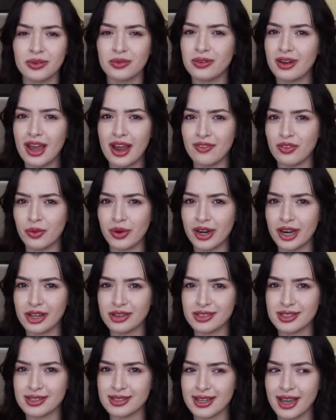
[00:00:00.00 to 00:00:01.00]
And everyone
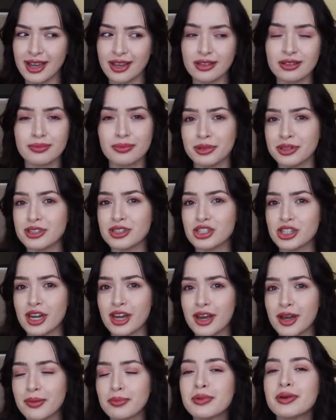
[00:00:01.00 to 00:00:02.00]
else is like, please
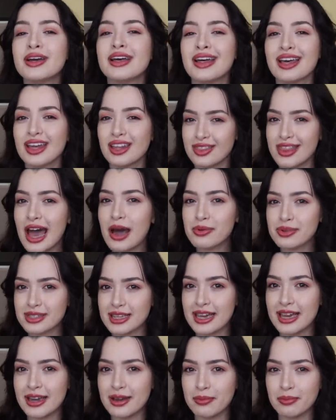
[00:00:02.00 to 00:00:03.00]
shut up. That
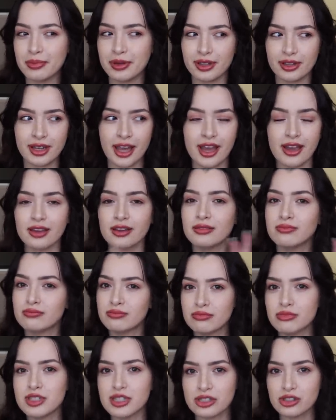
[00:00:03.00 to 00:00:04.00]
was him, but like,
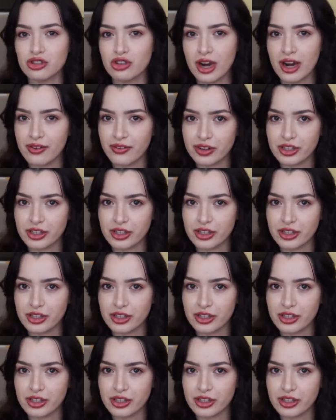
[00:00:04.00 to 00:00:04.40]
sixth grade